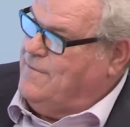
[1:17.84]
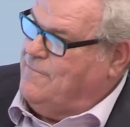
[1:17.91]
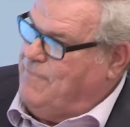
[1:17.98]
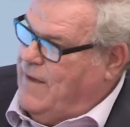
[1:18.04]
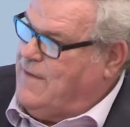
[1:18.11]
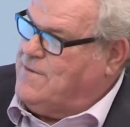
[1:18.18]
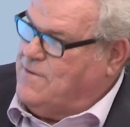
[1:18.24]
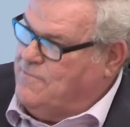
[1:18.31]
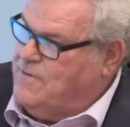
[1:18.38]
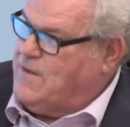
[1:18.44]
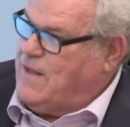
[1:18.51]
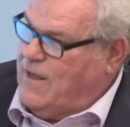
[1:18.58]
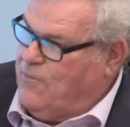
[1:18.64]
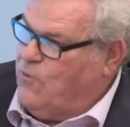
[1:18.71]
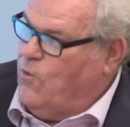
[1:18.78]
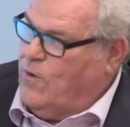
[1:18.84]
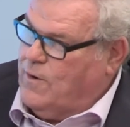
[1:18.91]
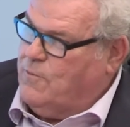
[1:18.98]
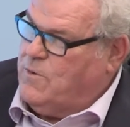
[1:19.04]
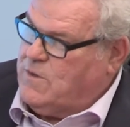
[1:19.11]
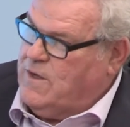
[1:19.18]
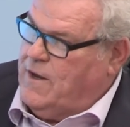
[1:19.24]
invasive as I thought
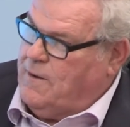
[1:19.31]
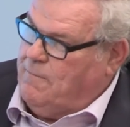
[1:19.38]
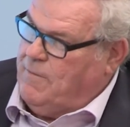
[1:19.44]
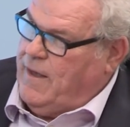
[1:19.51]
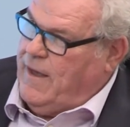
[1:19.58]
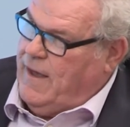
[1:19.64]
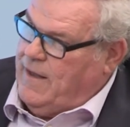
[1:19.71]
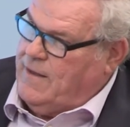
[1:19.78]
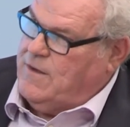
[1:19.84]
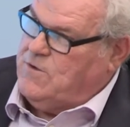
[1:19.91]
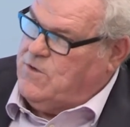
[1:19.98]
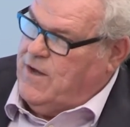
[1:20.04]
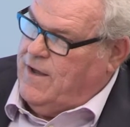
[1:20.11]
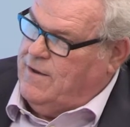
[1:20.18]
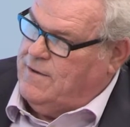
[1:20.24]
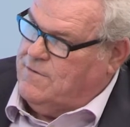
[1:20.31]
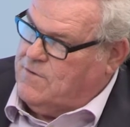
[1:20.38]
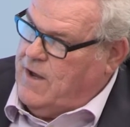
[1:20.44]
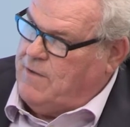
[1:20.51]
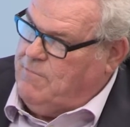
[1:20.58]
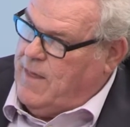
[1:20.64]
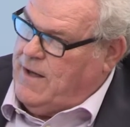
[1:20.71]
it was going to be, how they
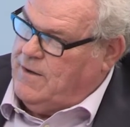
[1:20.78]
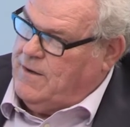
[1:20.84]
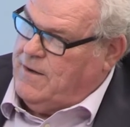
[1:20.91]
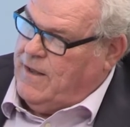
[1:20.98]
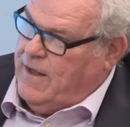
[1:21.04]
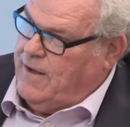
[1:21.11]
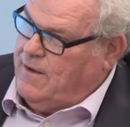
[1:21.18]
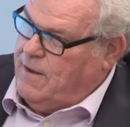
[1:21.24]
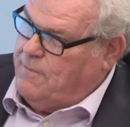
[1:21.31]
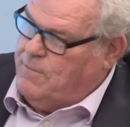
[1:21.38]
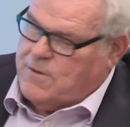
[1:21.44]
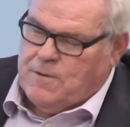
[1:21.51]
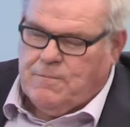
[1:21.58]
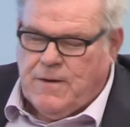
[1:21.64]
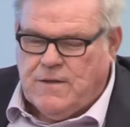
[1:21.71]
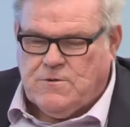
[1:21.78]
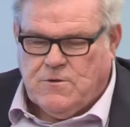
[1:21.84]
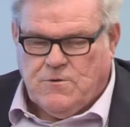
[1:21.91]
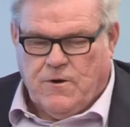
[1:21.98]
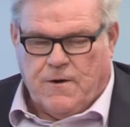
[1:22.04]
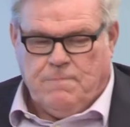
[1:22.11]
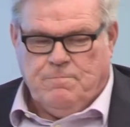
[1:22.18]
shaved down the knee and they put the
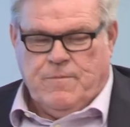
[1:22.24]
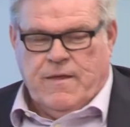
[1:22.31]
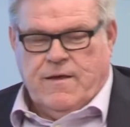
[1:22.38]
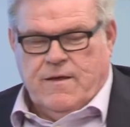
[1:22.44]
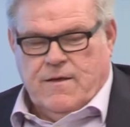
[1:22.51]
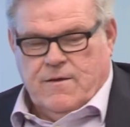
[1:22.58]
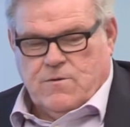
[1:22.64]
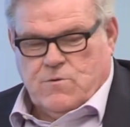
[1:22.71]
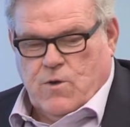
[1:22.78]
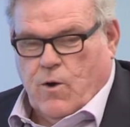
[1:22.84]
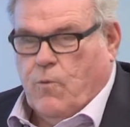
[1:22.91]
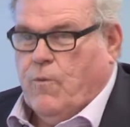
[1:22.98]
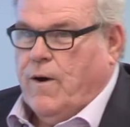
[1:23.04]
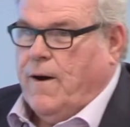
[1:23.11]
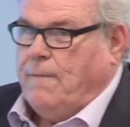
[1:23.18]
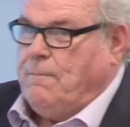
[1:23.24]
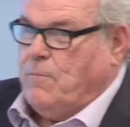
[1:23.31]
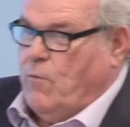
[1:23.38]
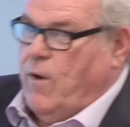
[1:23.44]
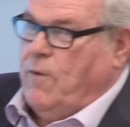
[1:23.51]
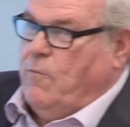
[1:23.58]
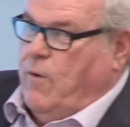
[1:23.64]
pieces on. So
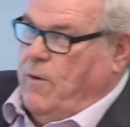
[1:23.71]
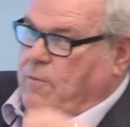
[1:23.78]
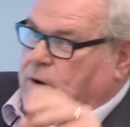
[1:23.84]
we